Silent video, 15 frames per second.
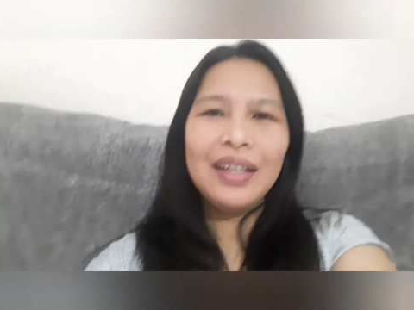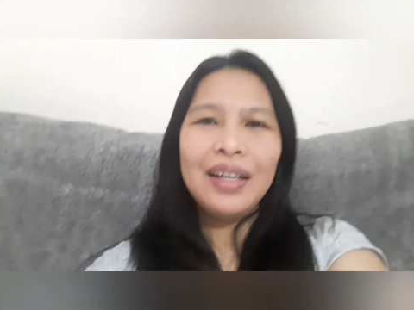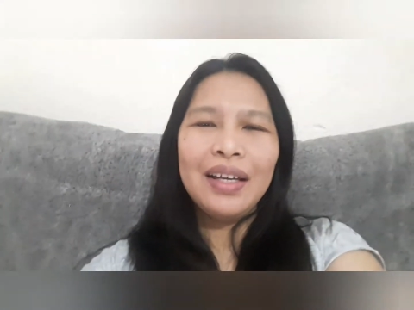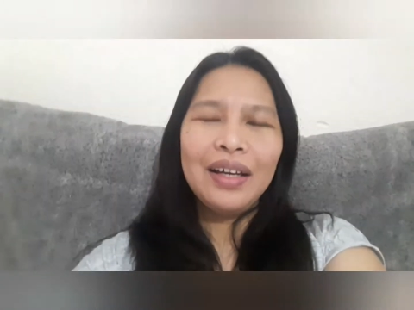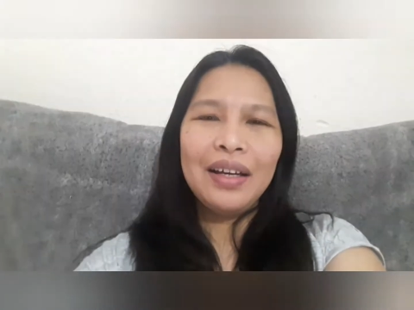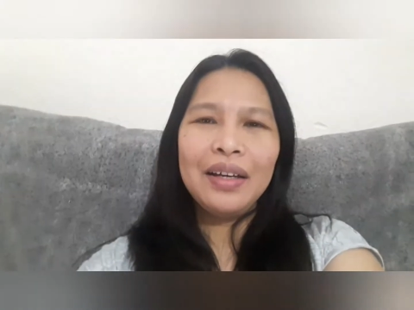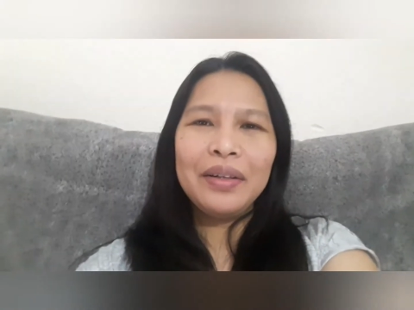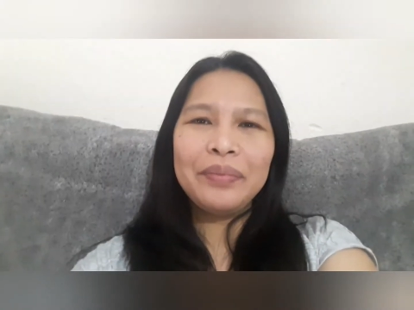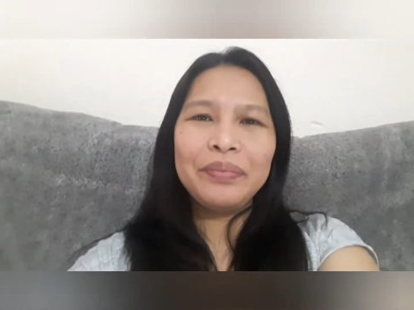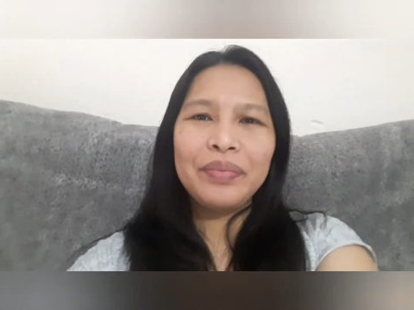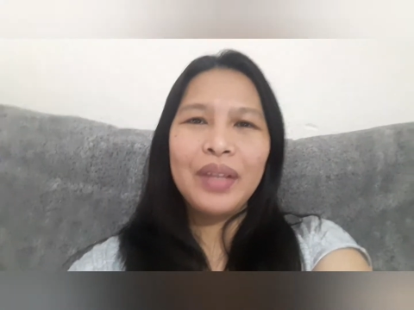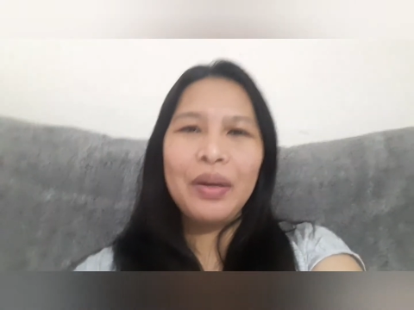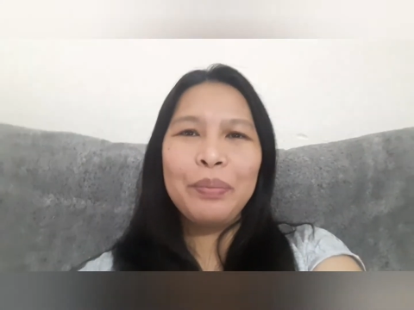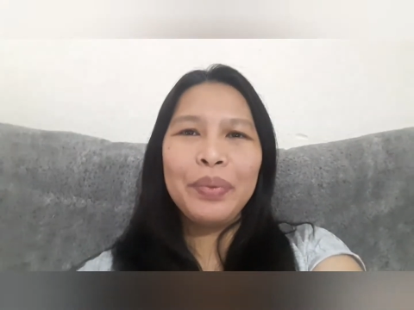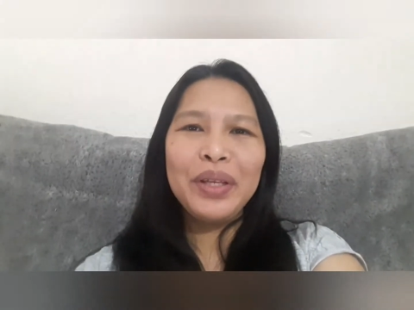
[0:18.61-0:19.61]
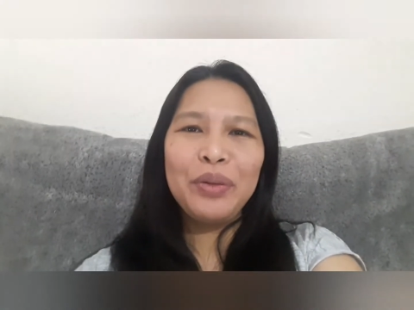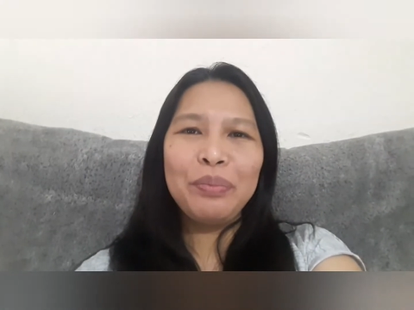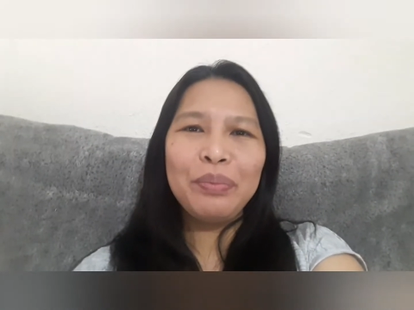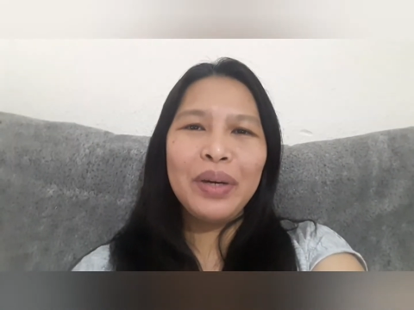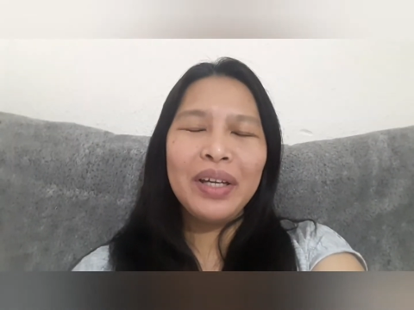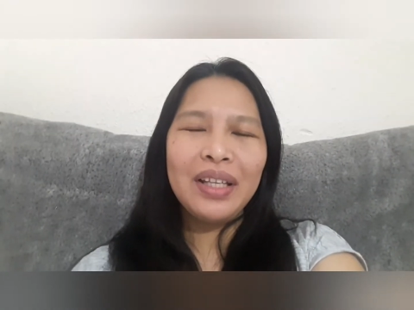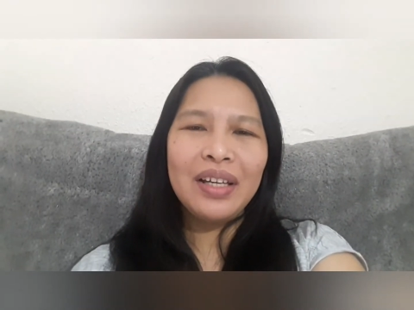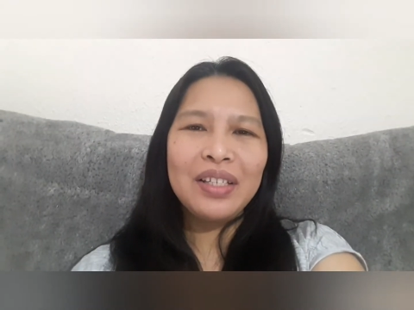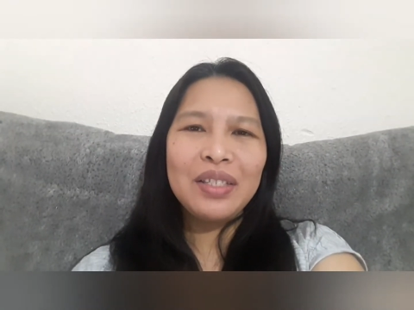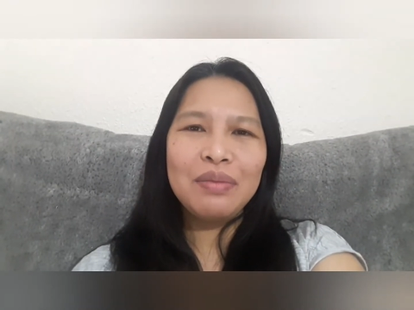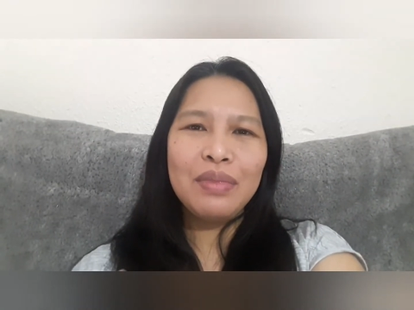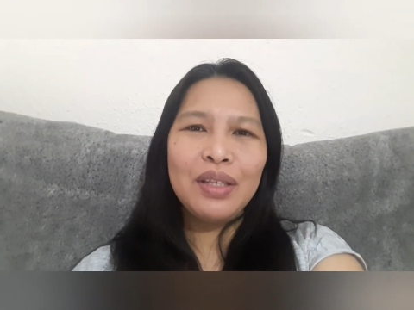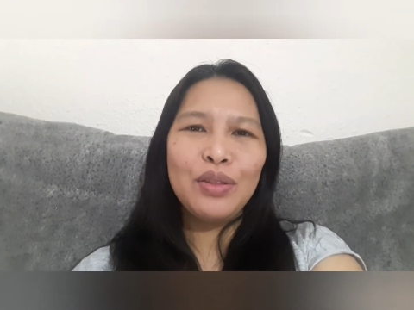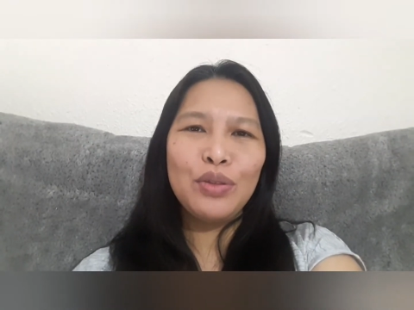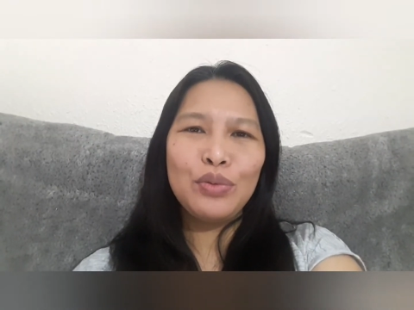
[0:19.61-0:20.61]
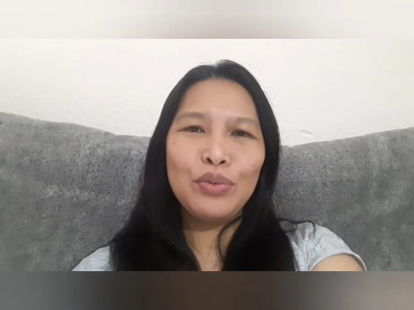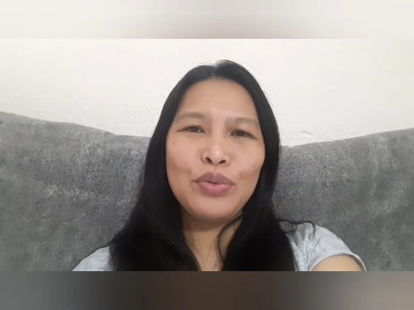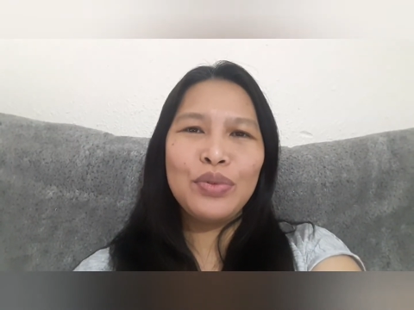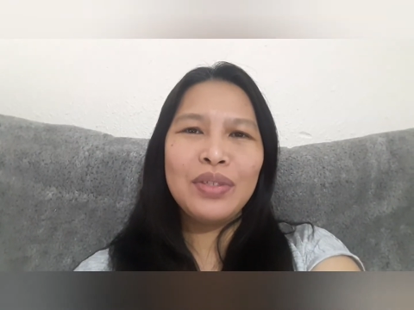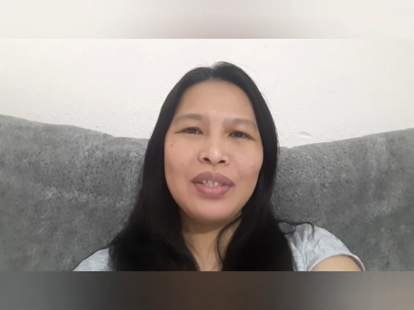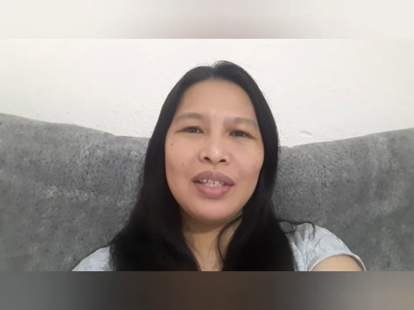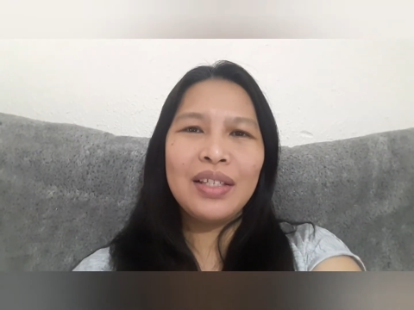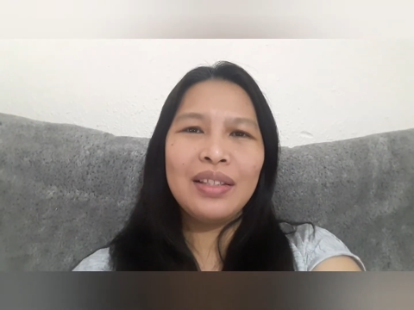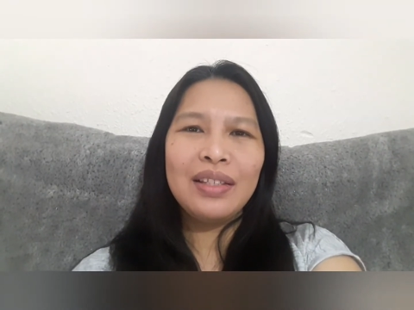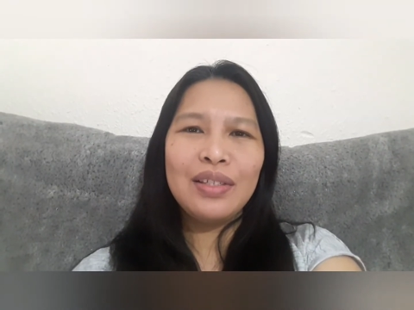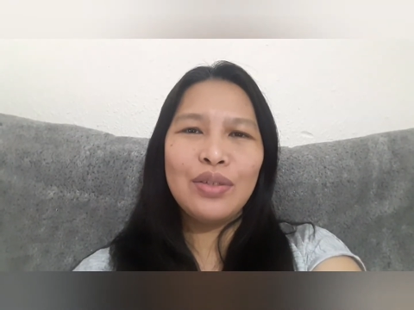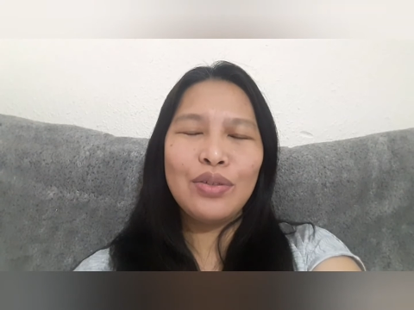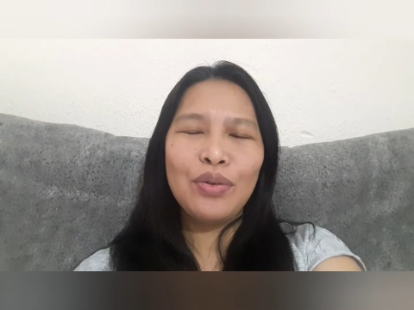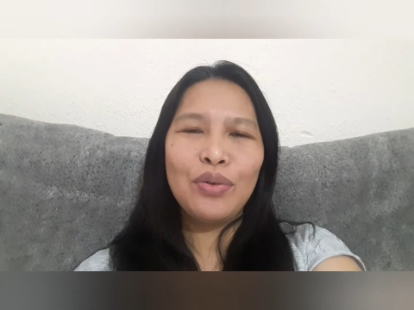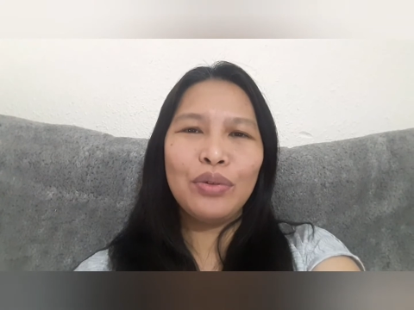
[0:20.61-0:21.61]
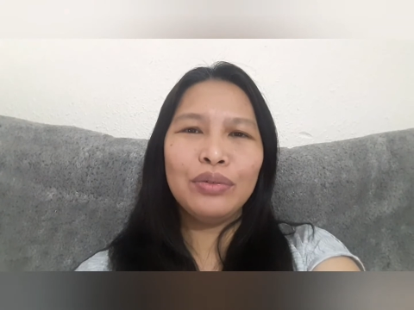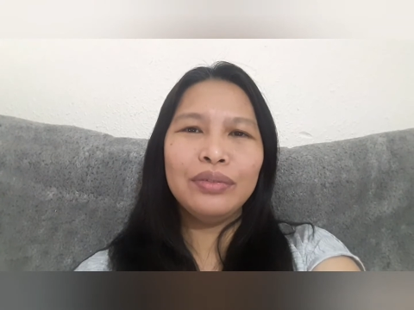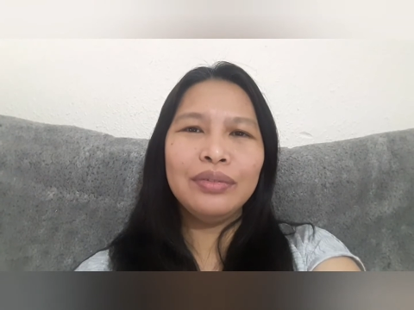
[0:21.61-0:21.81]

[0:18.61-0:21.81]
A friend of mine asked me to sing this song,